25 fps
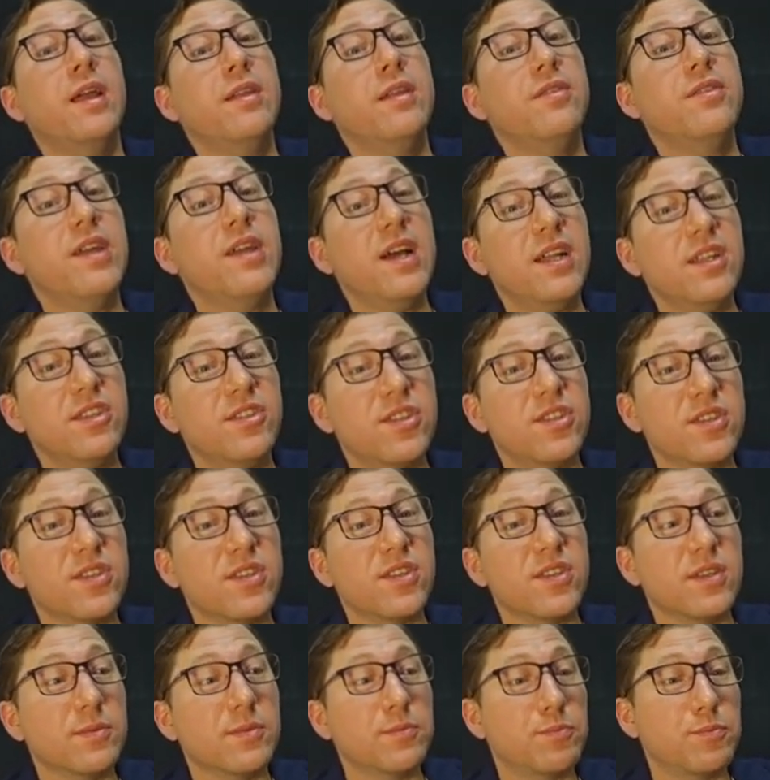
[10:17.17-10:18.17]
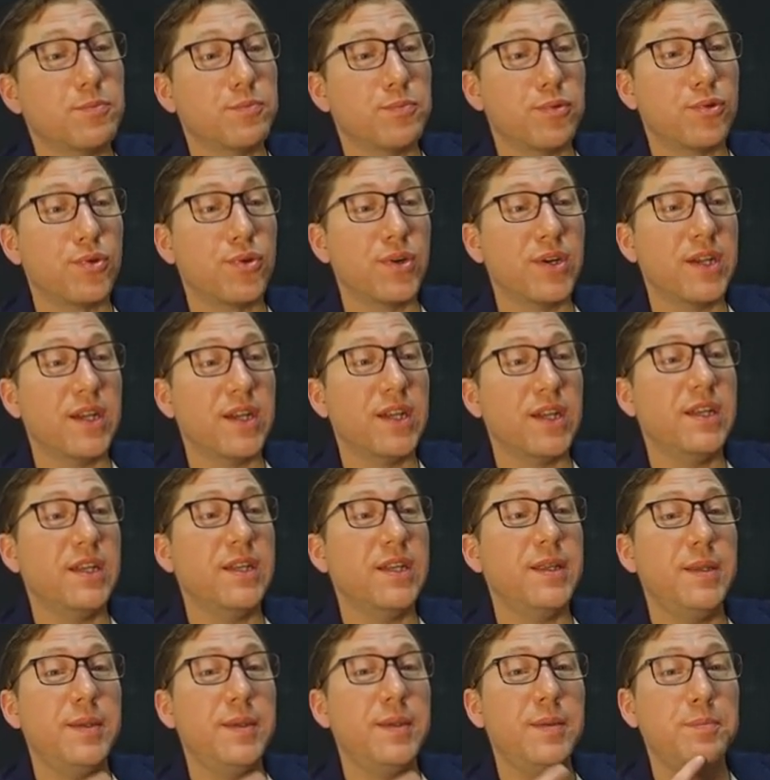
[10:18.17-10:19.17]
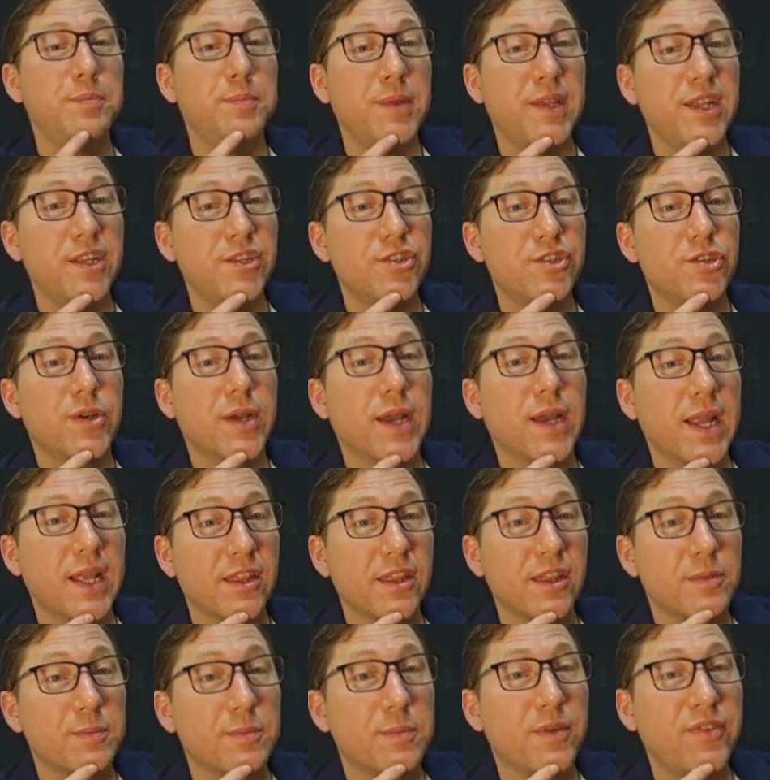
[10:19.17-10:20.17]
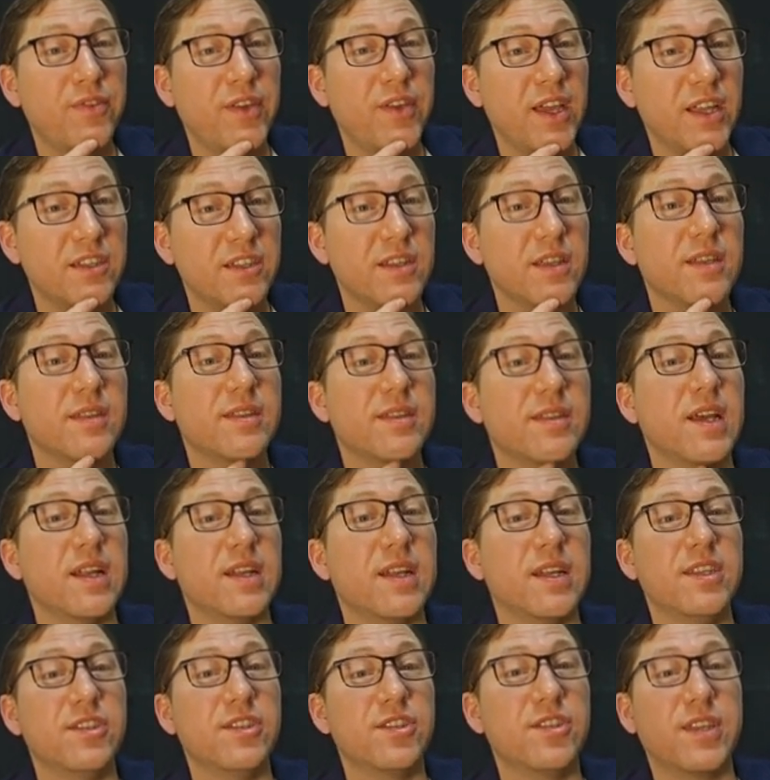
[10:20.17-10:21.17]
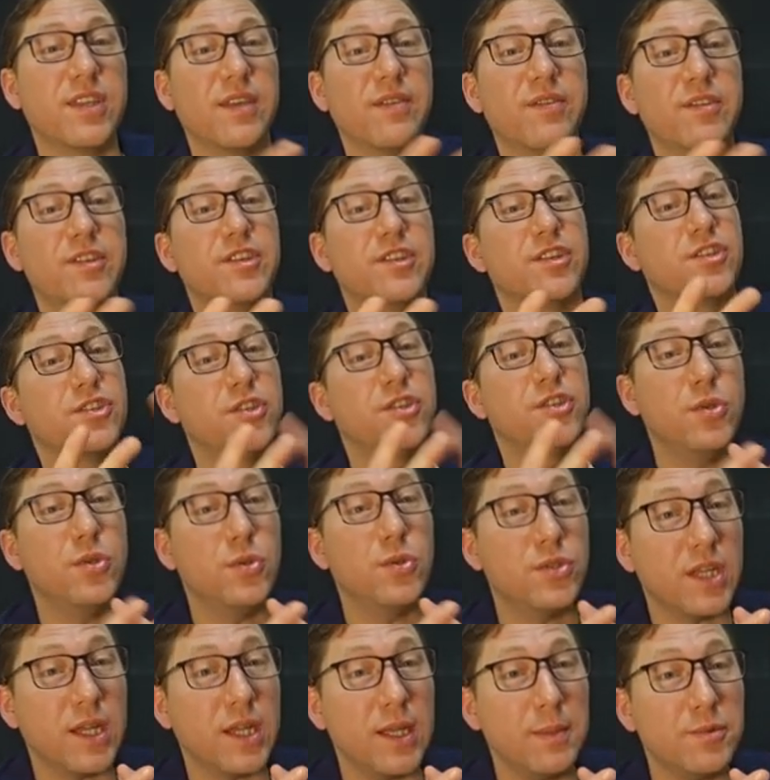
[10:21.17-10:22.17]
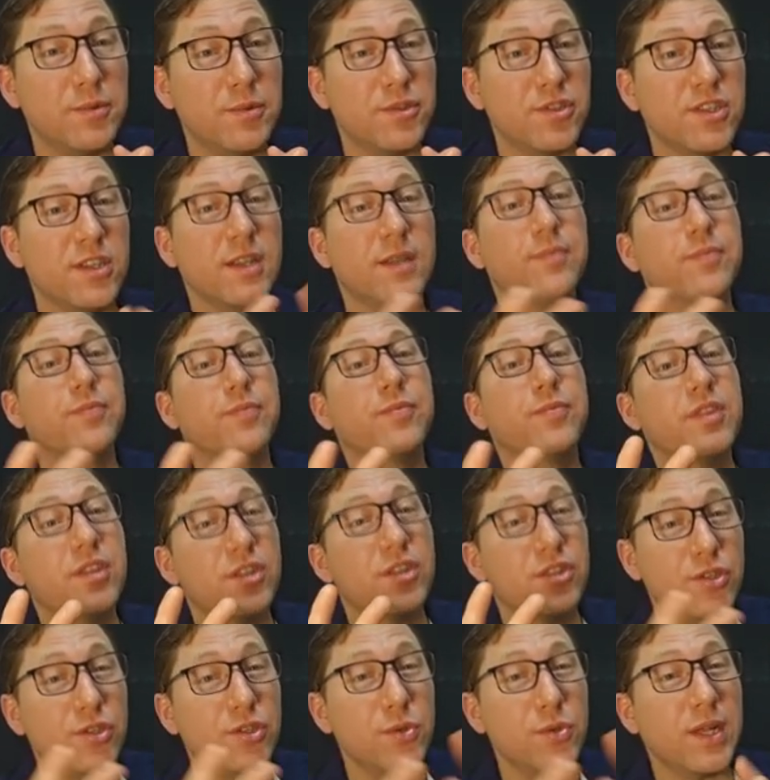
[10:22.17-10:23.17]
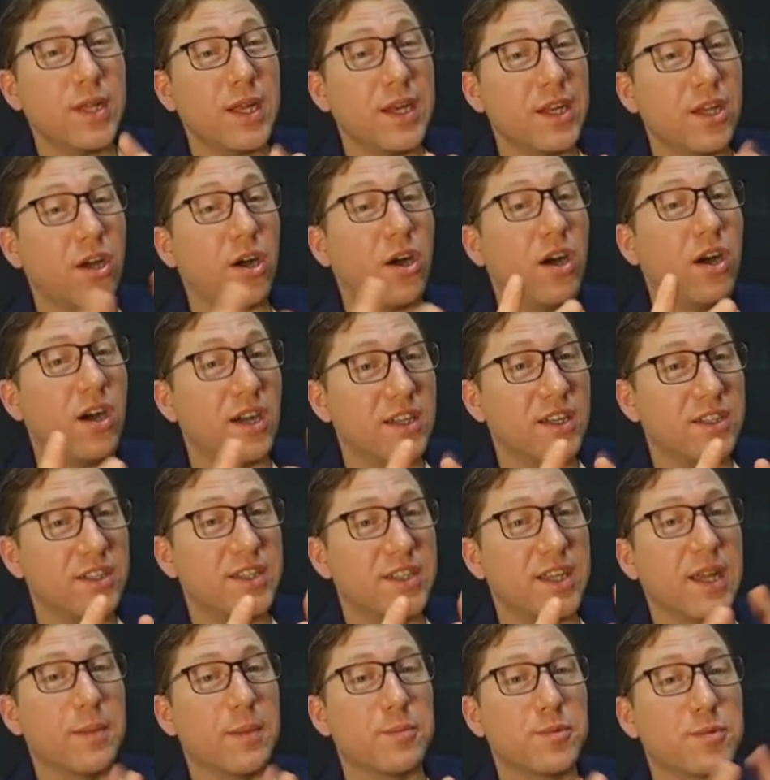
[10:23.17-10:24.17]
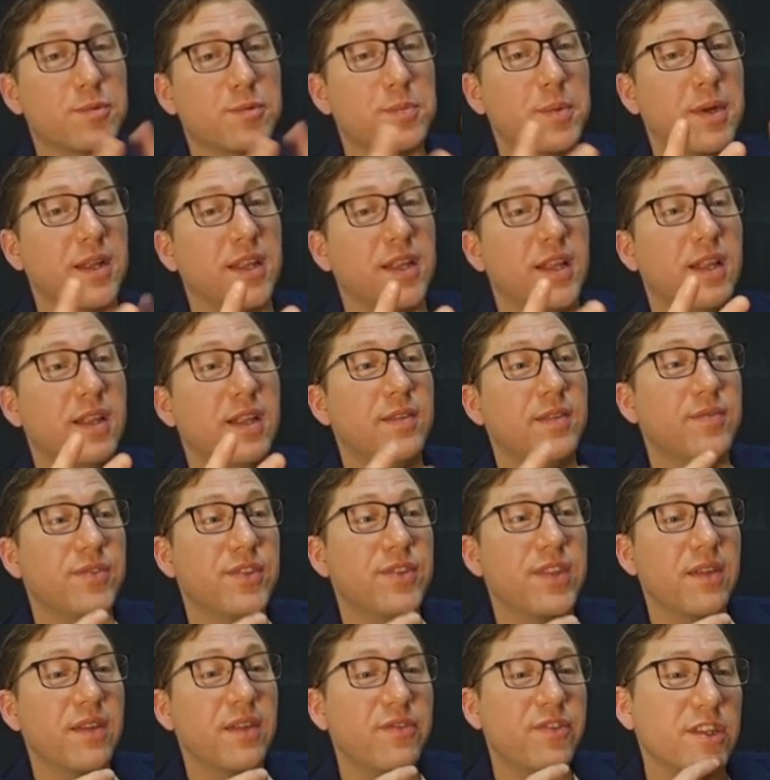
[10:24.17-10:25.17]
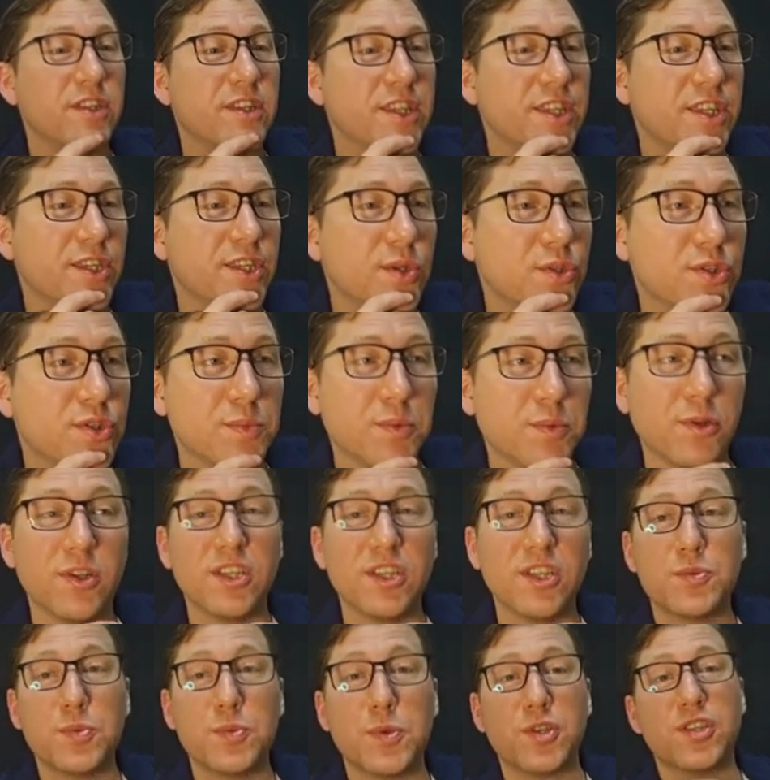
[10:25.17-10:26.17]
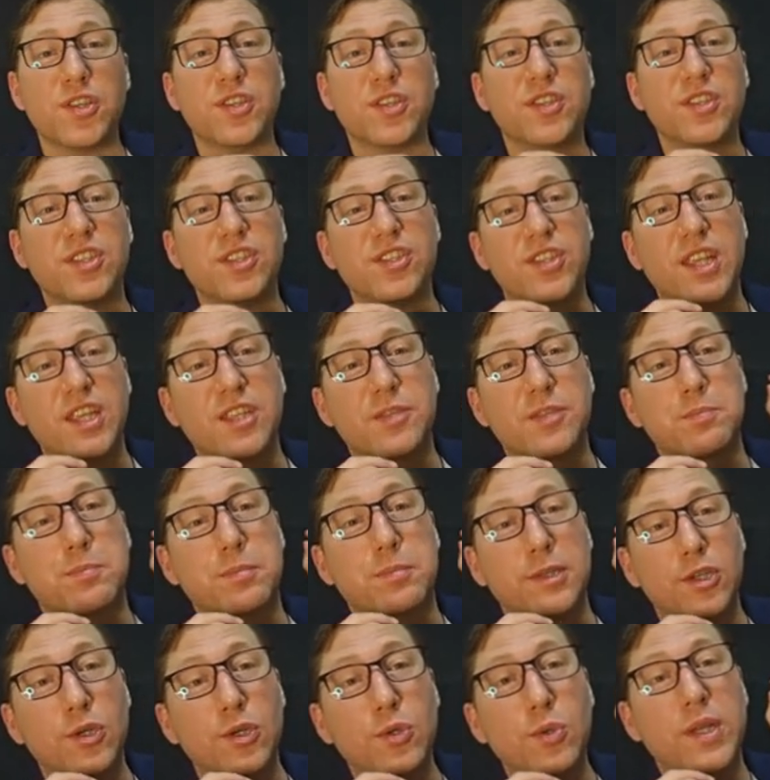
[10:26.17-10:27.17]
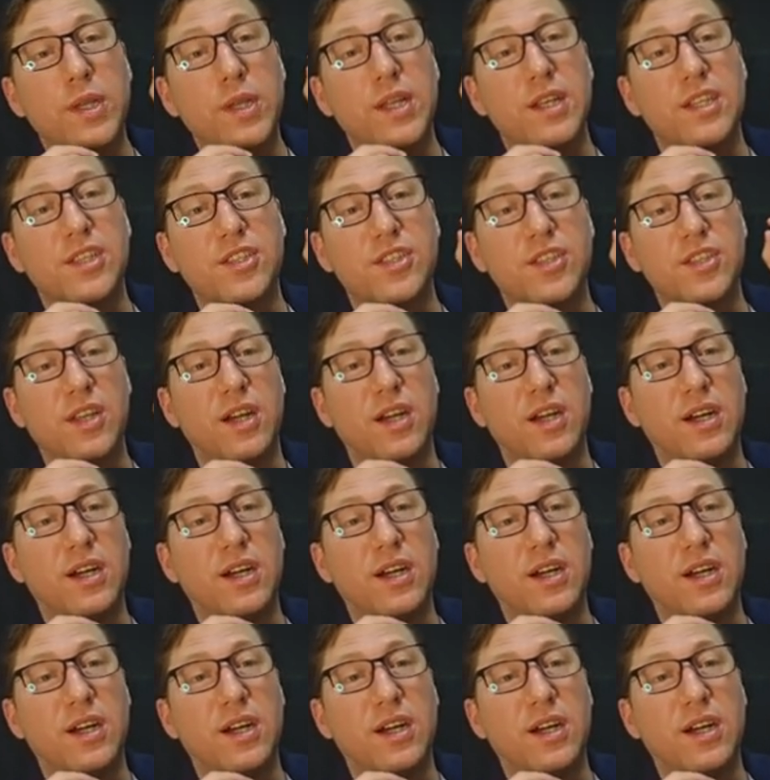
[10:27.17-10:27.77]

That's a pretty major anthem effect that he's giving to 2 types. They're 2 kind of odd types, but definitely usable, especially since he has blue in his